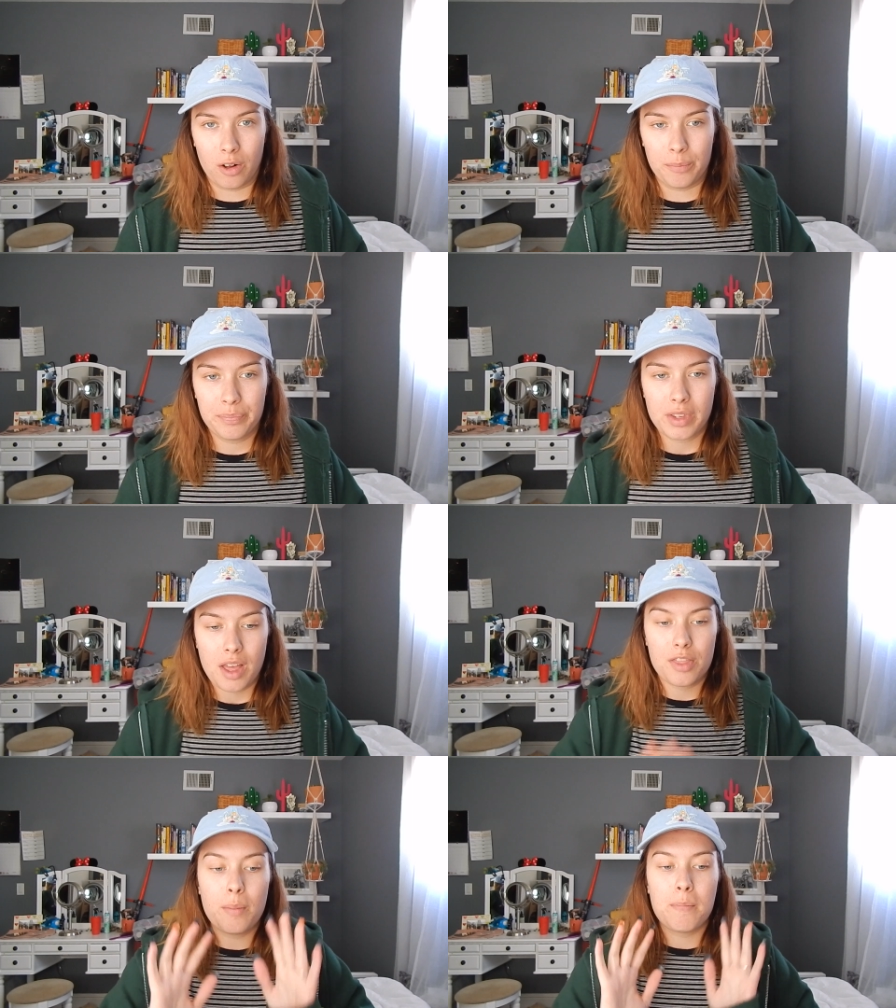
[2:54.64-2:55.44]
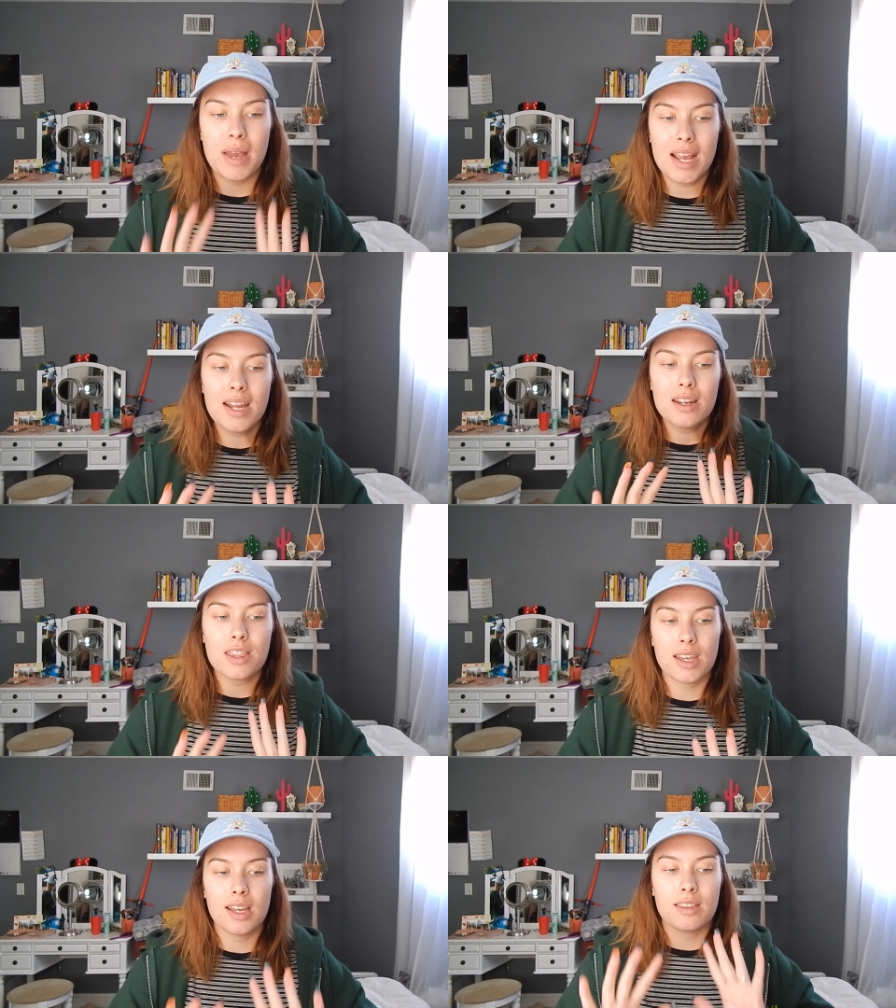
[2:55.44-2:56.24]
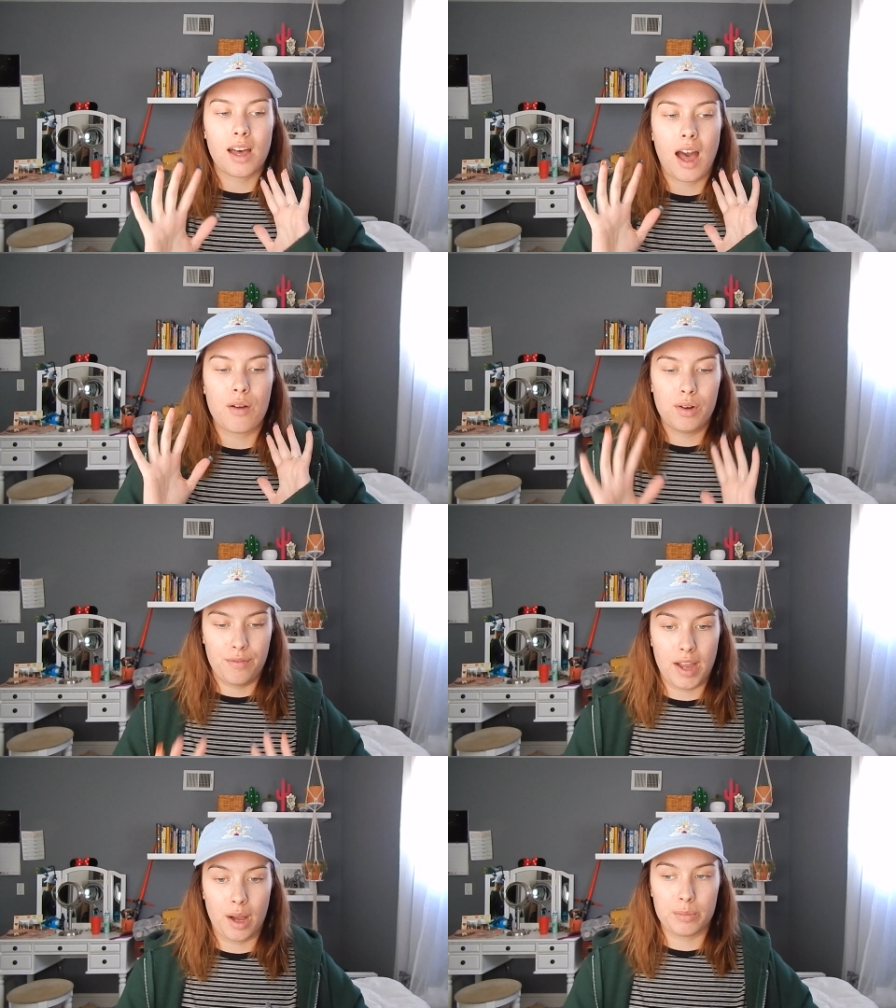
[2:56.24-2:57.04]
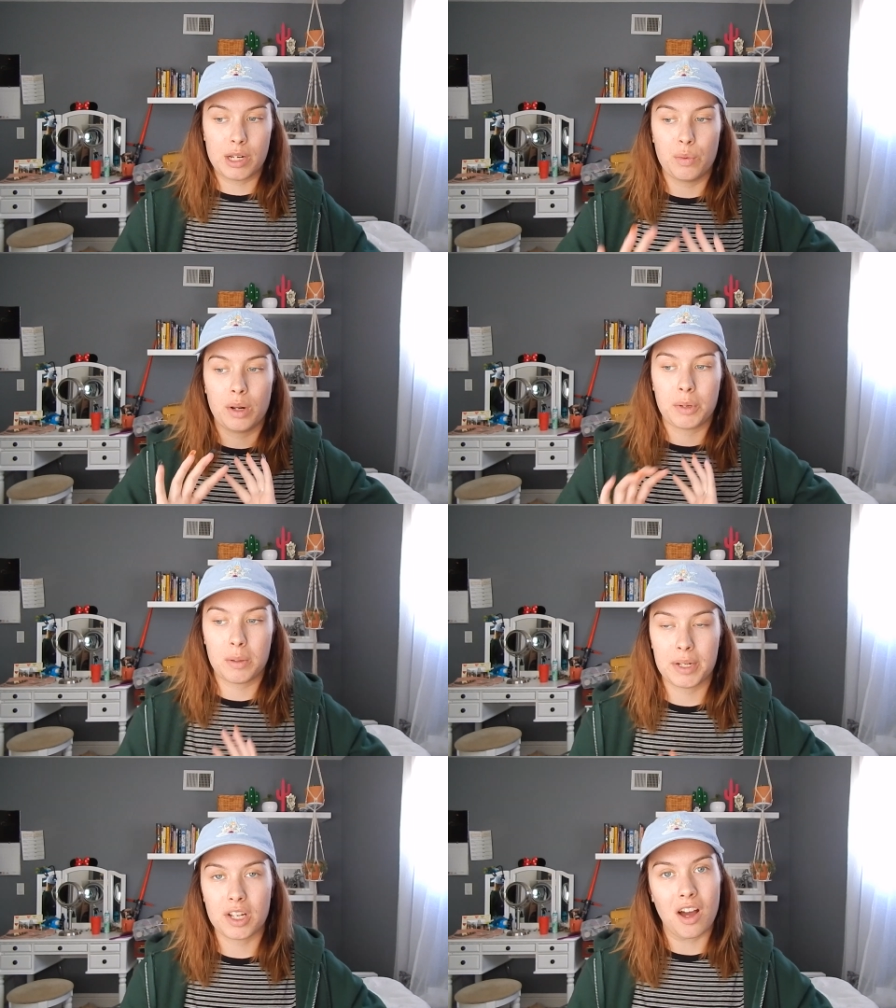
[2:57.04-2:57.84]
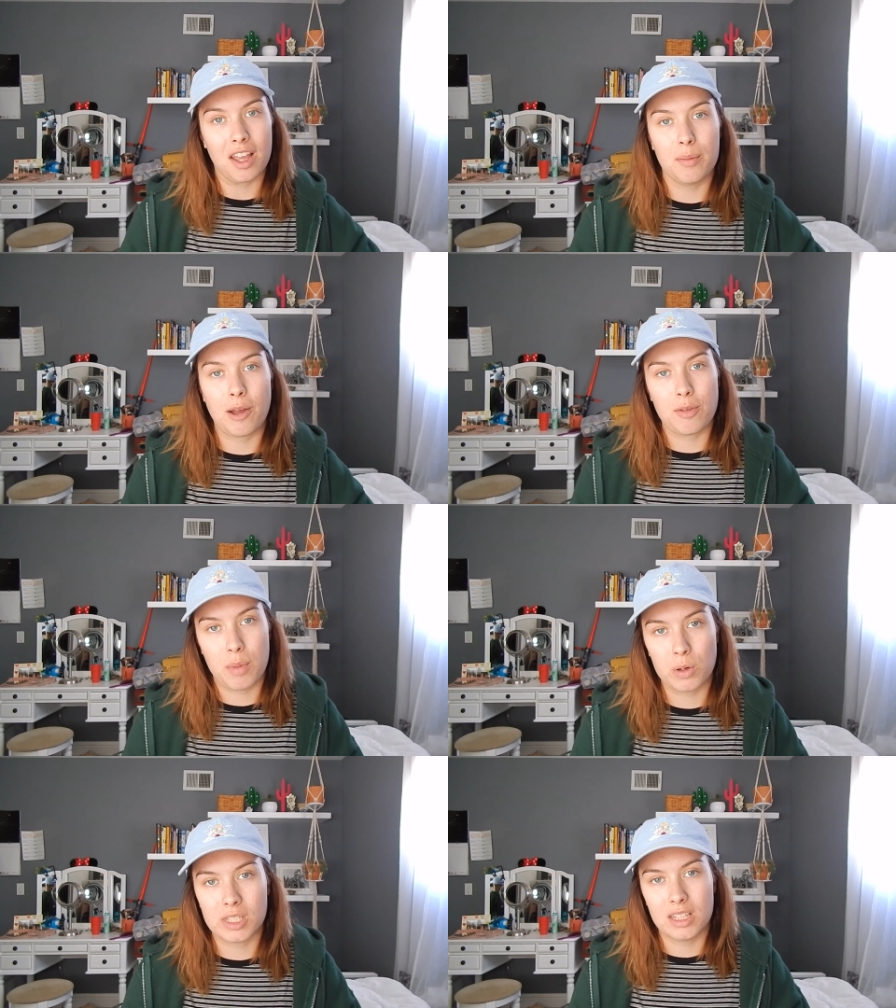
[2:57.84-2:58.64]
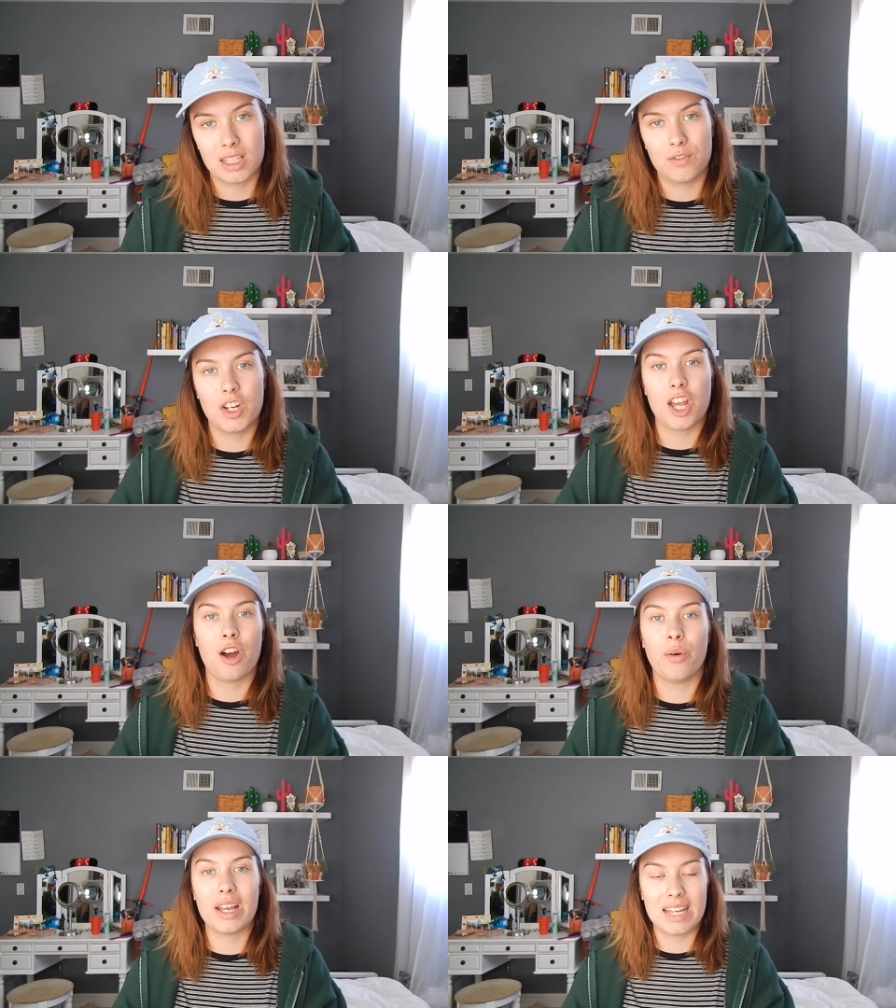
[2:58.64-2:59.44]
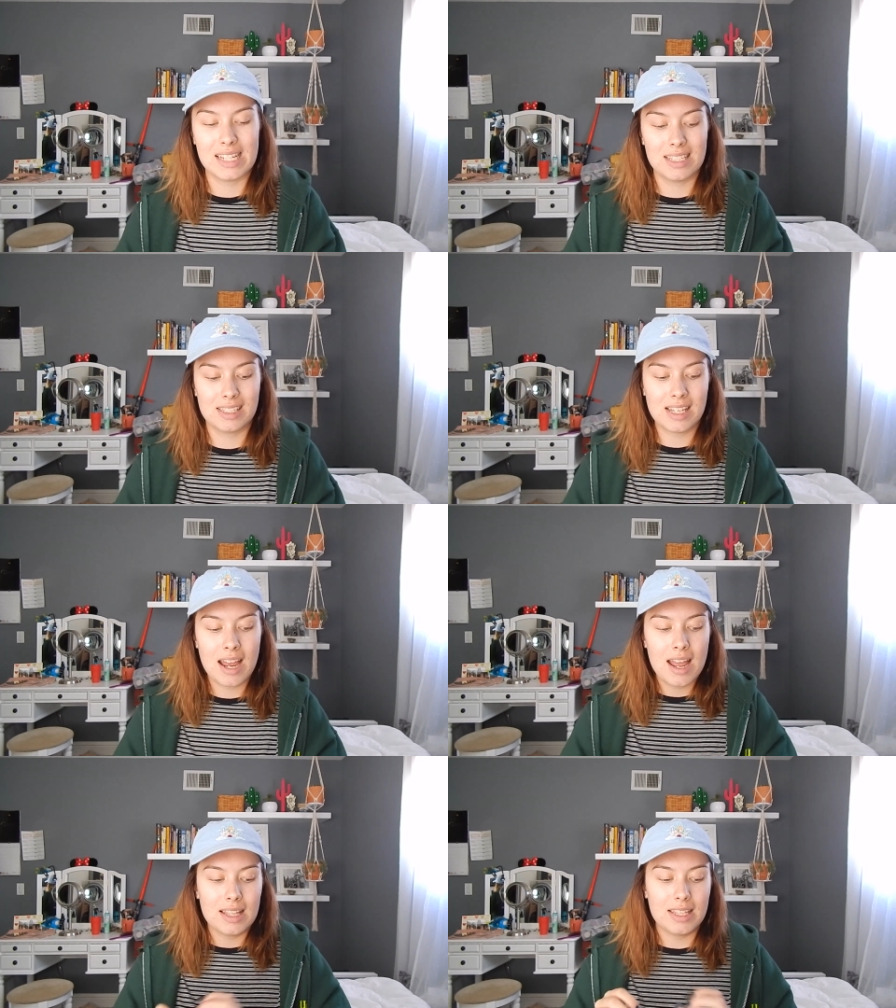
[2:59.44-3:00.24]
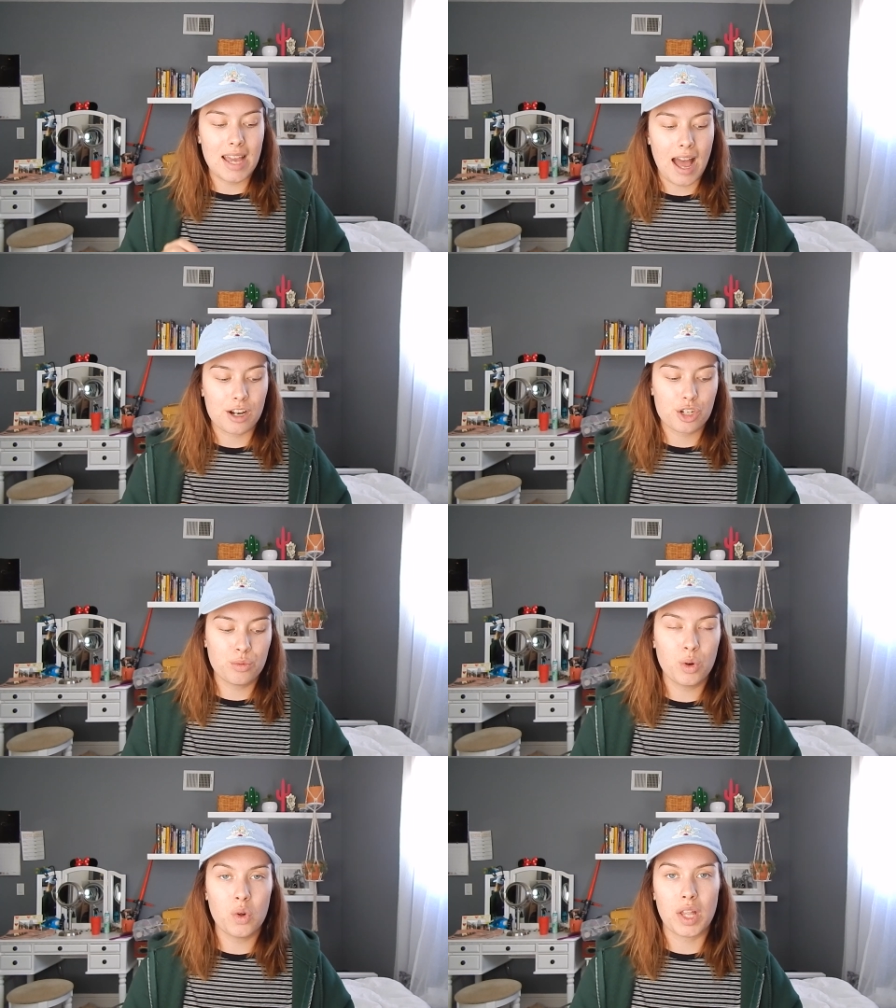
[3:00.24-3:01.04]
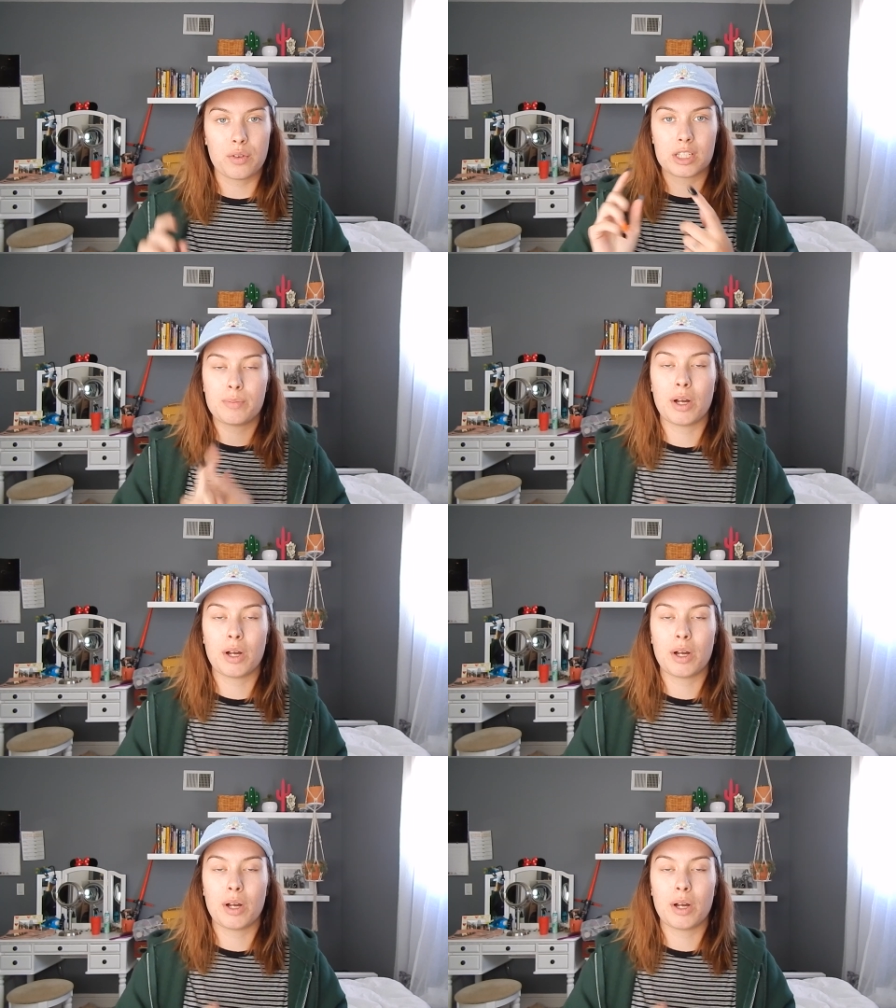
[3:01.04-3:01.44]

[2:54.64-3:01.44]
of all, the main thing that I revamped and what I'm gonna be talking about the most in this video is the actual